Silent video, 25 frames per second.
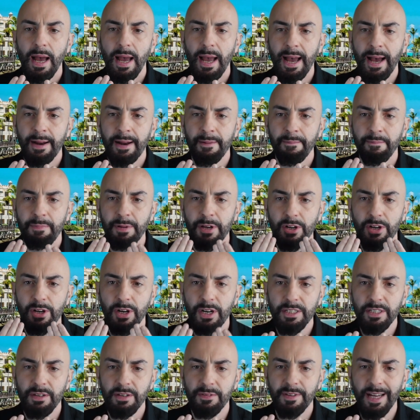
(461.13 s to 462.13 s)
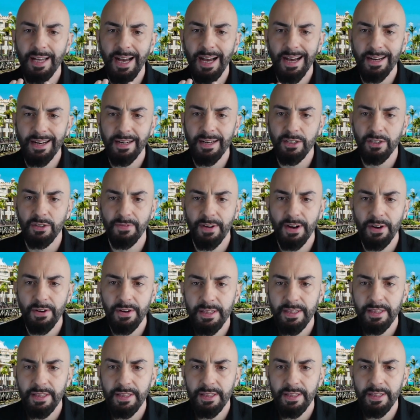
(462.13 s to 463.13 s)
And because of that, it is
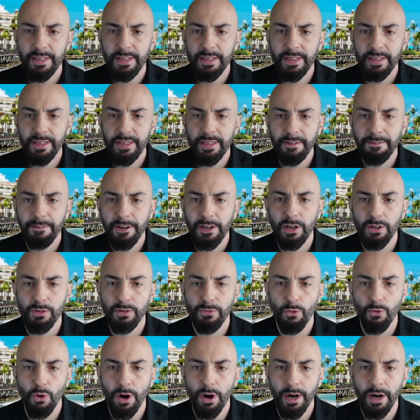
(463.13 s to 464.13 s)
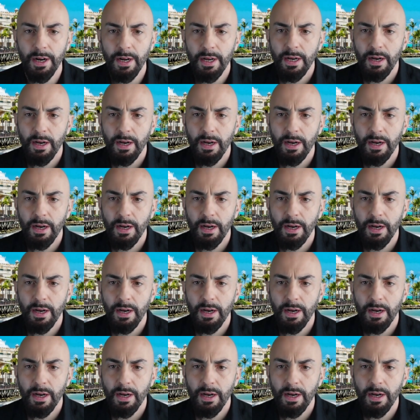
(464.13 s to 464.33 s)
very difficult for